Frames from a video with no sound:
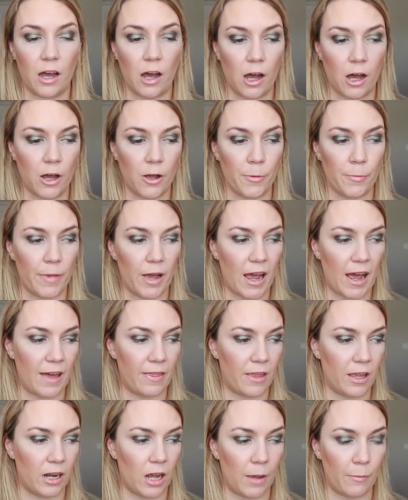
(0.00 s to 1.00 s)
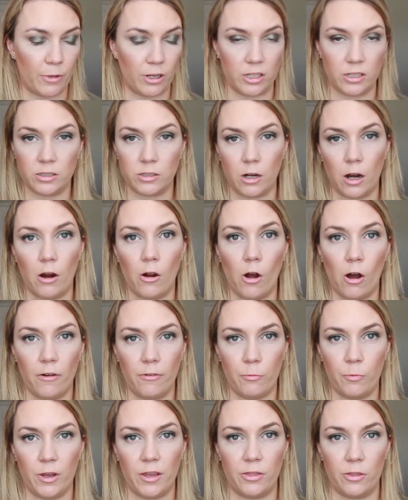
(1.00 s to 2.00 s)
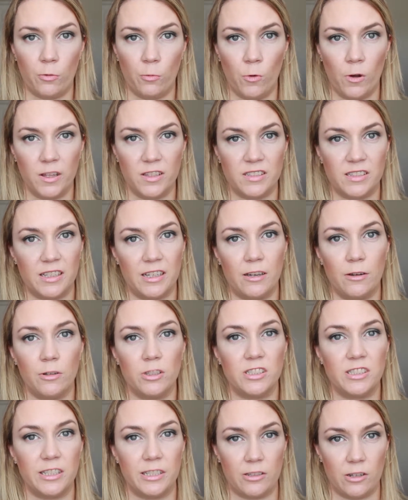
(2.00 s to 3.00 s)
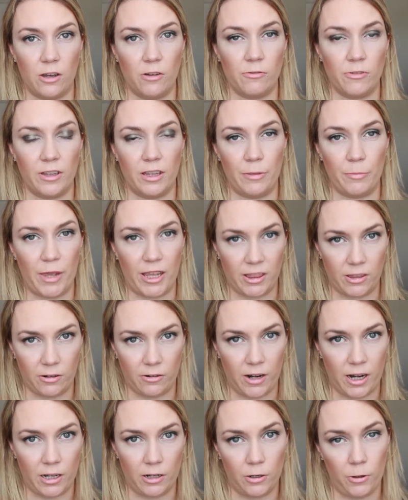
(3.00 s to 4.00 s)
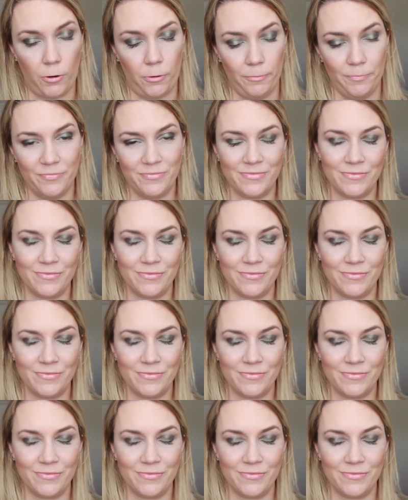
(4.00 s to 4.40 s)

and then I'm going to start off with the ones that did not really make the grade at all.